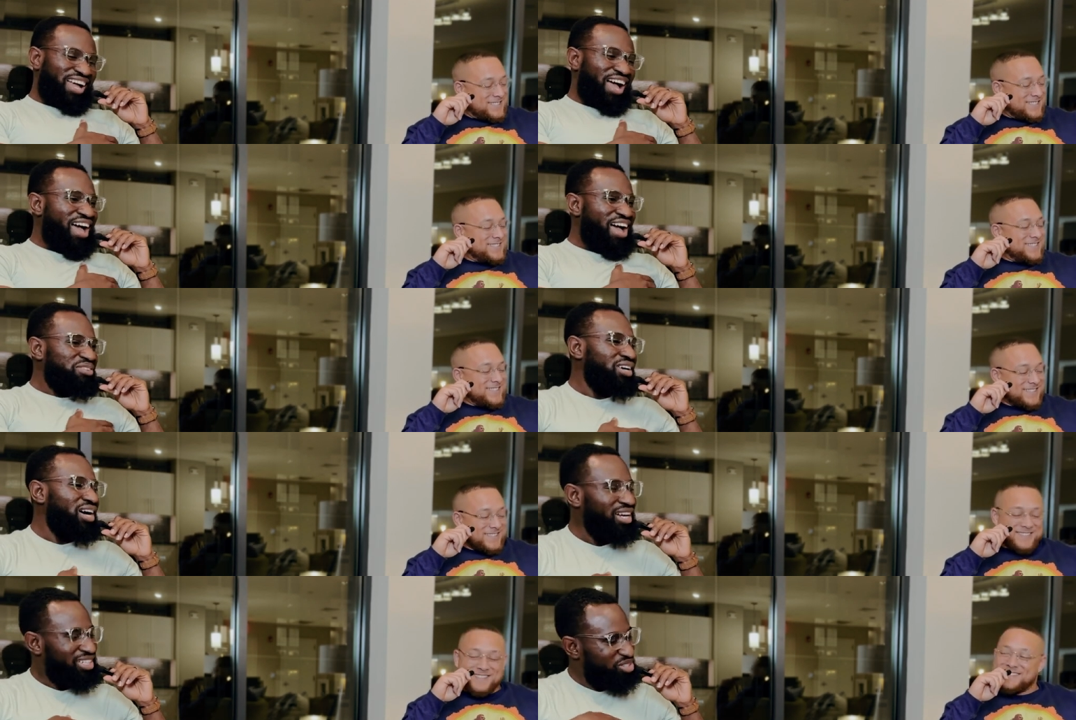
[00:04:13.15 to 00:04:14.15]
Speaker 1: I have an
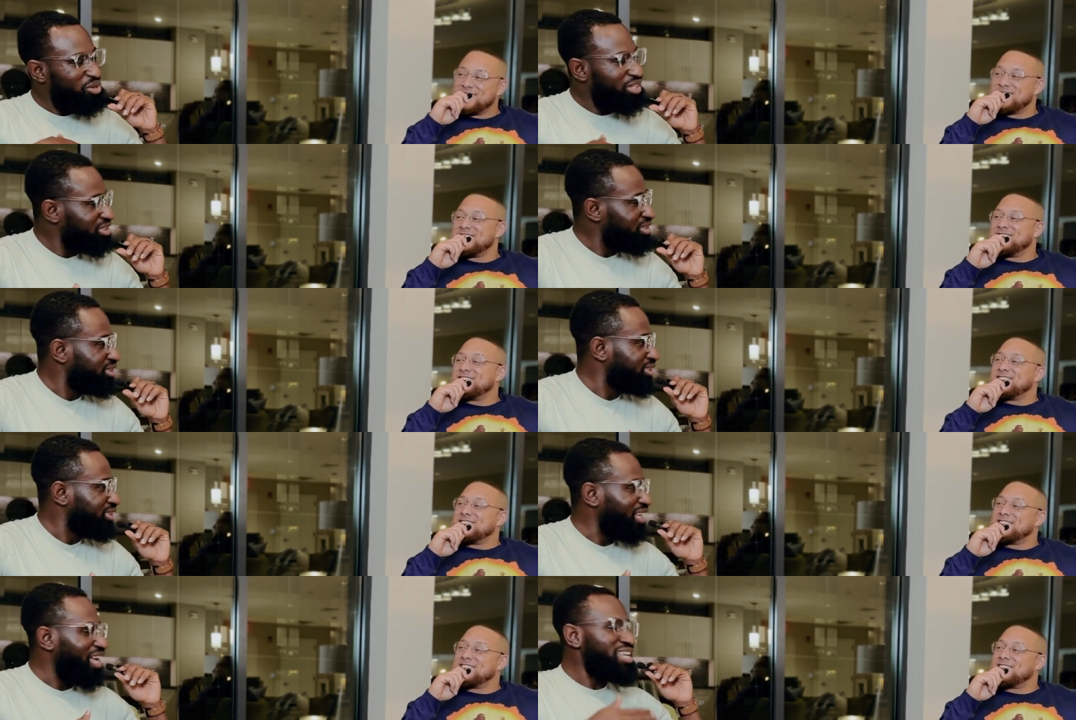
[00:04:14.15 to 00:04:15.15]
honest question.
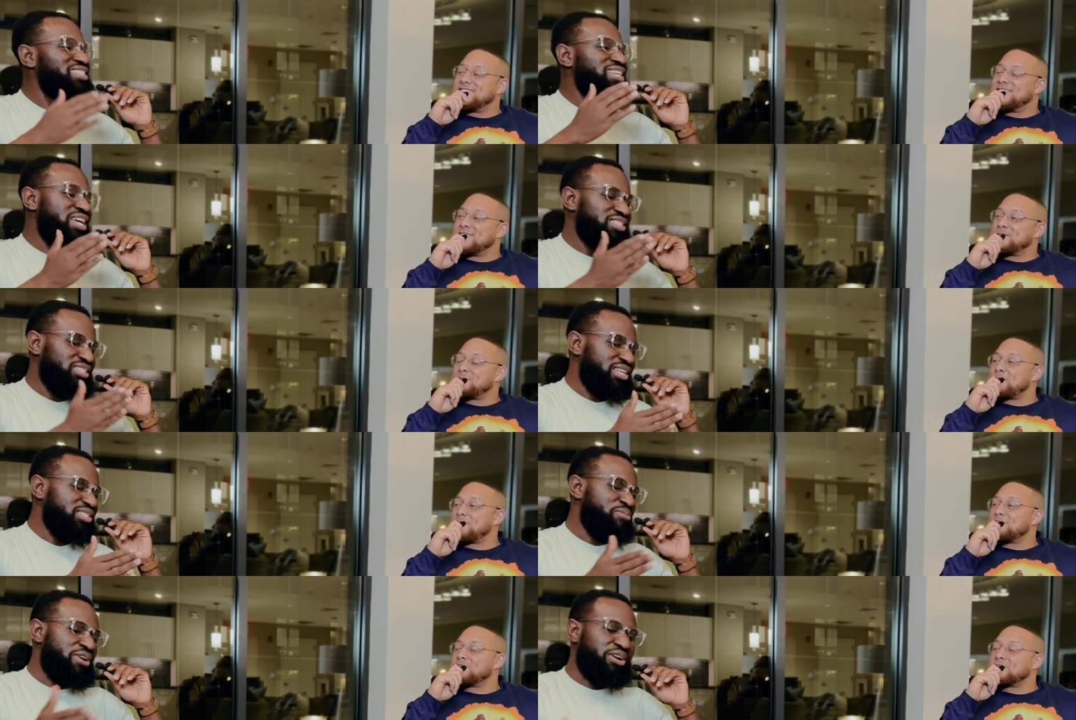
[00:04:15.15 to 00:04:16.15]
As a, as a, as
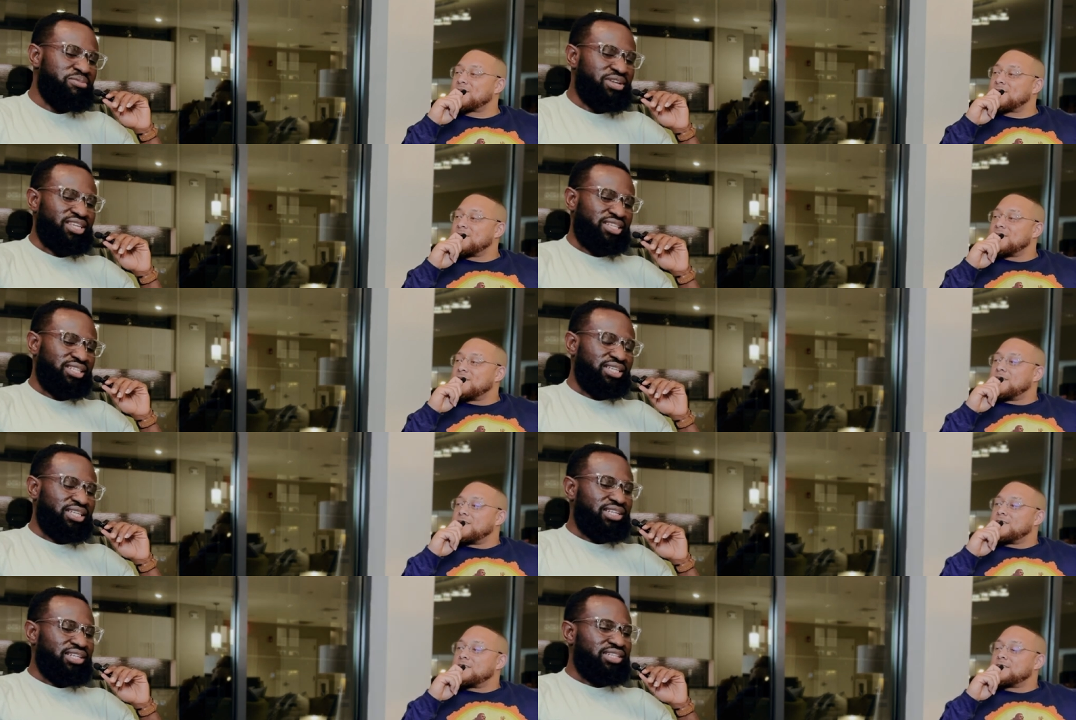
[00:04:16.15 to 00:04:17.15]
a married man,
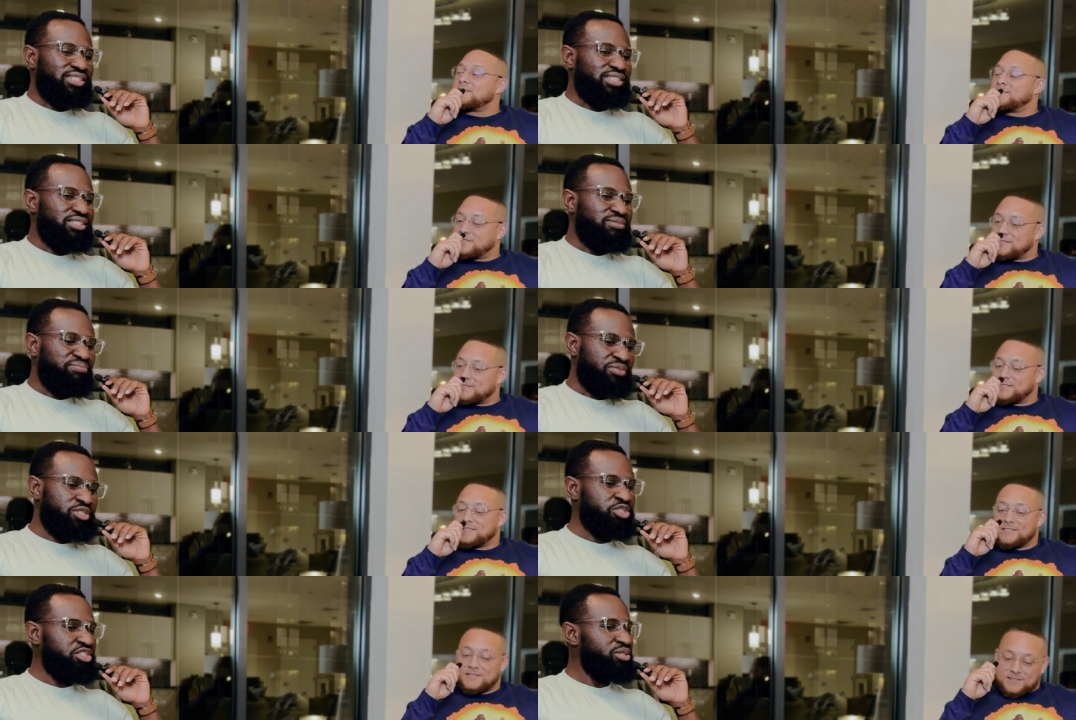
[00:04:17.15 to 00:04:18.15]

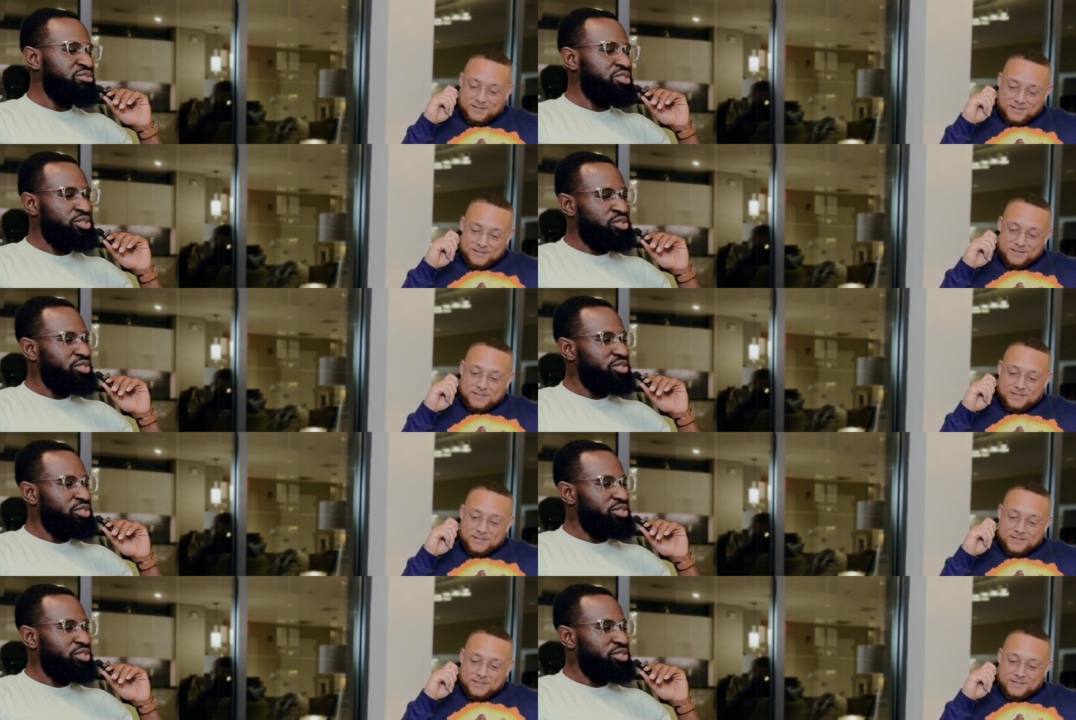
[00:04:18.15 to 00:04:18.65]
should should